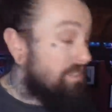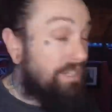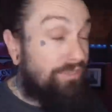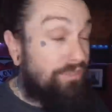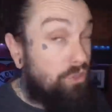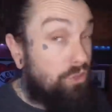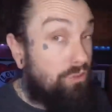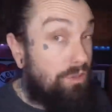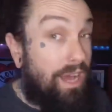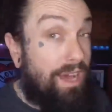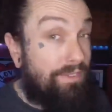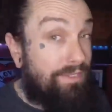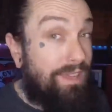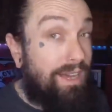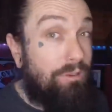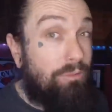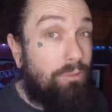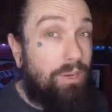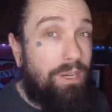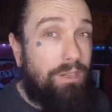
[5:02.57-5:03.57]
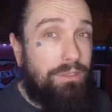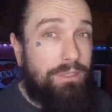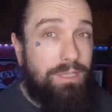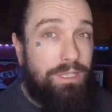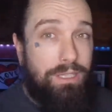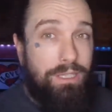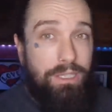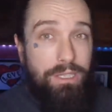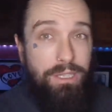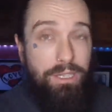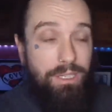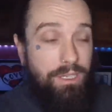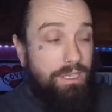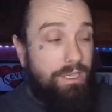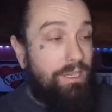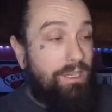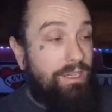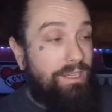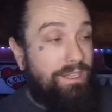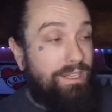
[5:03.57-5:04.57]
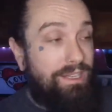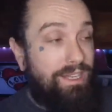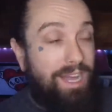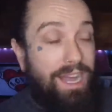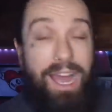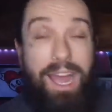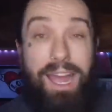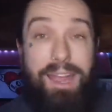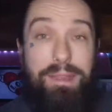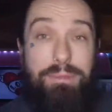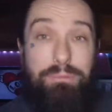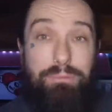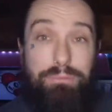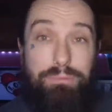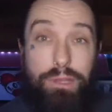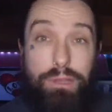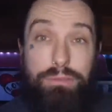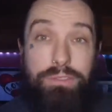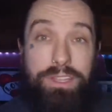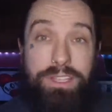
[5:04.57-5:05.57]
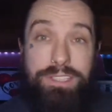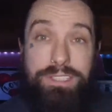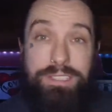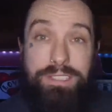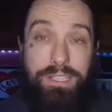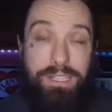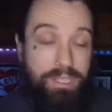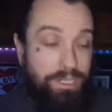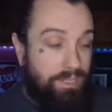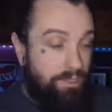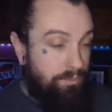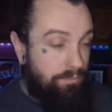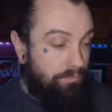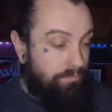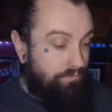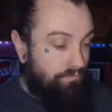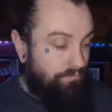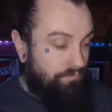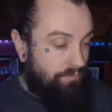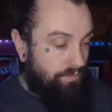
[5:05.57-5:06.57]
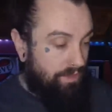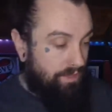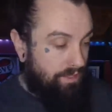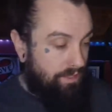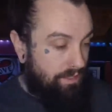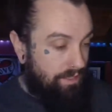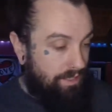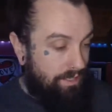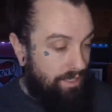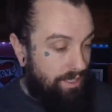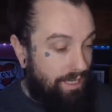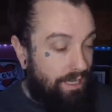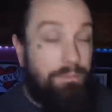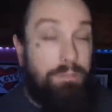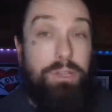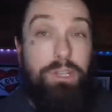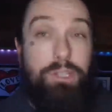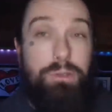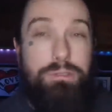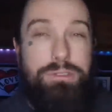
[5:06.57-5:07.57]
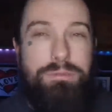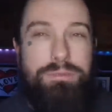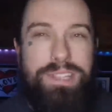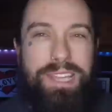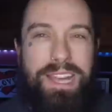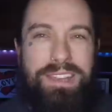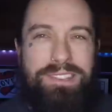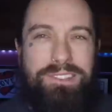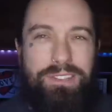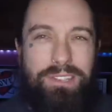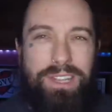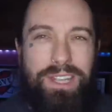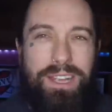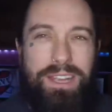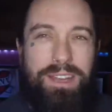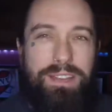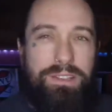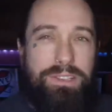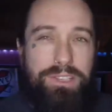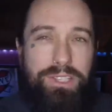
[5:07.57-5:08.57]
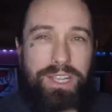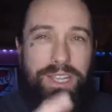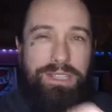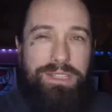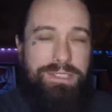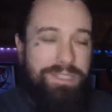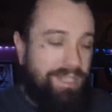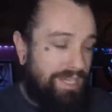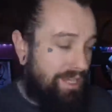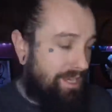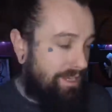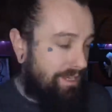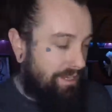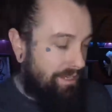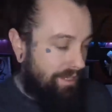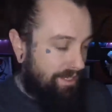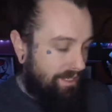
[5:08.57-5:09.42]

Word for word: even do that well. I love this, and I'm going to do some tests on it so you can see it.